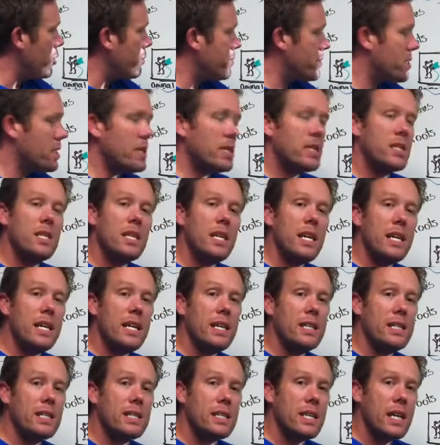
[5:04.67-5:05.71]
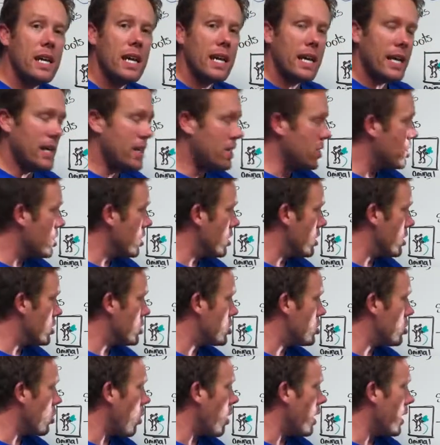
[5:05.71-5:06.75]
poops the seeds into the
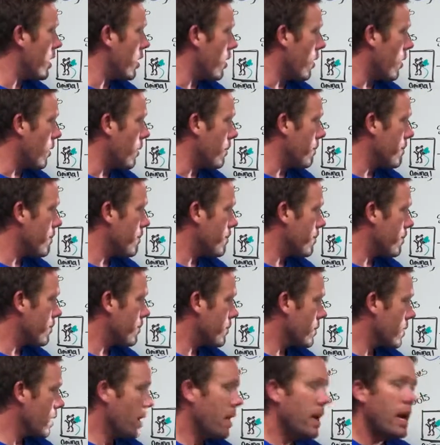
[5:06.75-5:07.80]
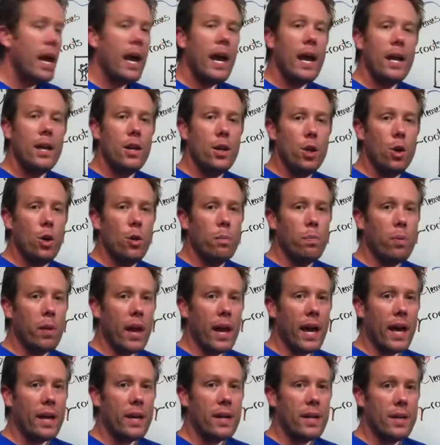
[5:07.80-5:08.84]
soil, a new
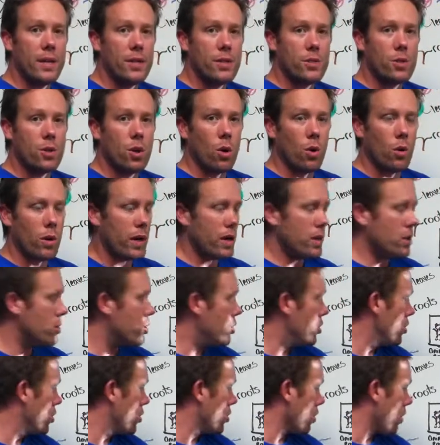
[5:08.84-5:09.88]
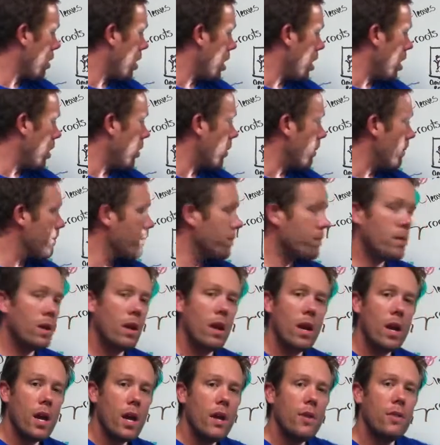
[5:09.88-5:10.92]
plant is going to grow.
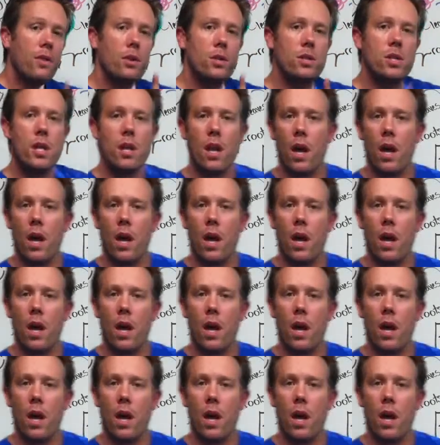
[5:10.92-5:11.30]
There's